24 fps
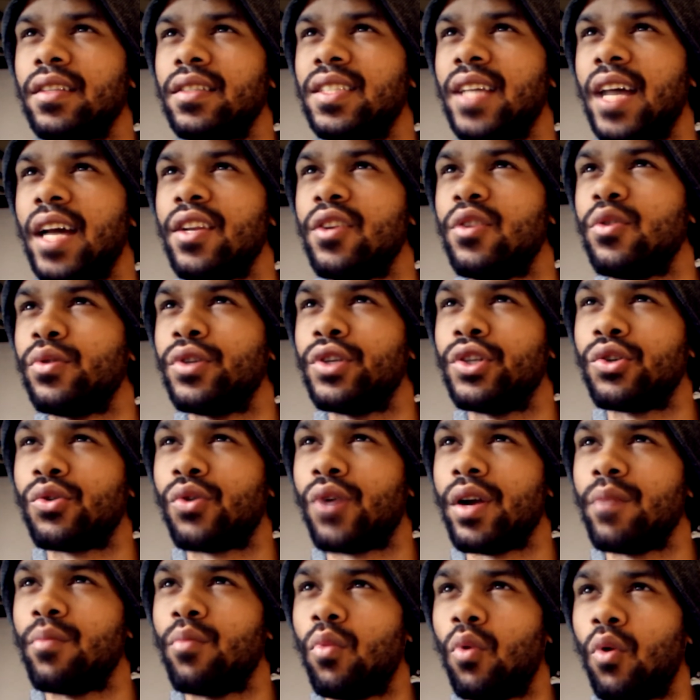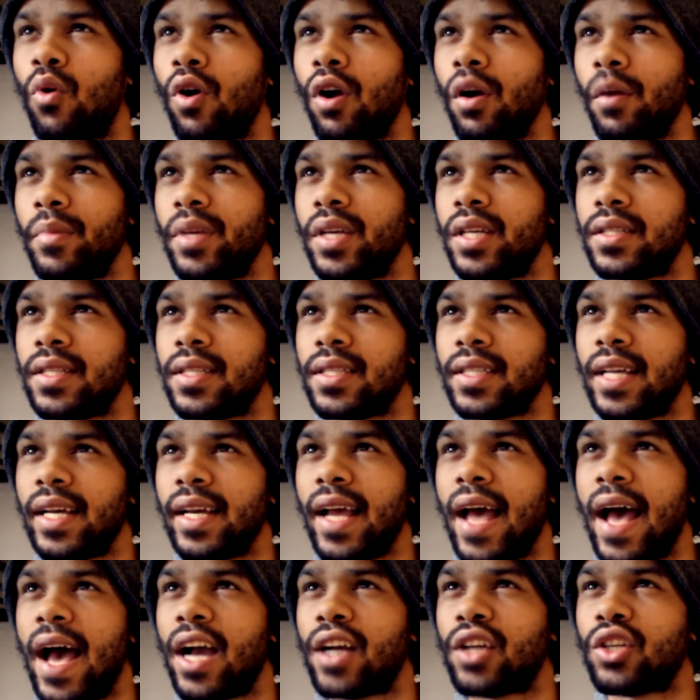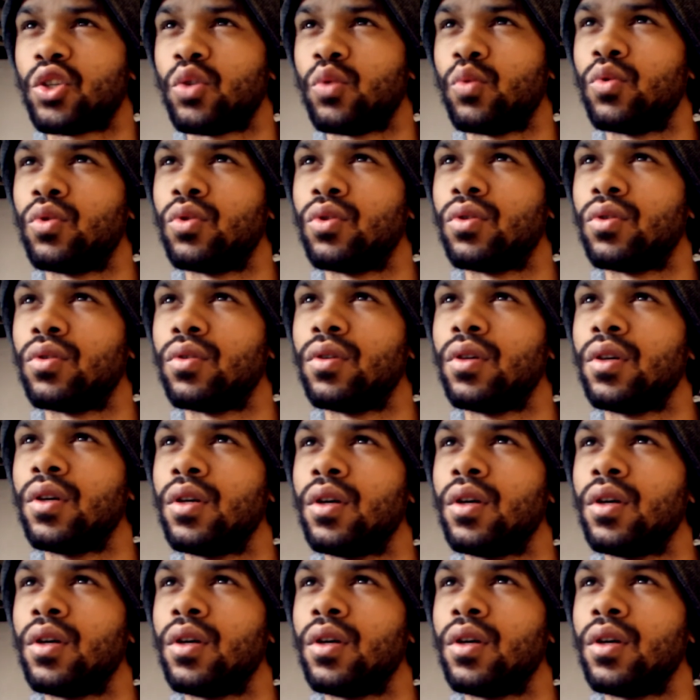tend to enjoy more because it's like actual,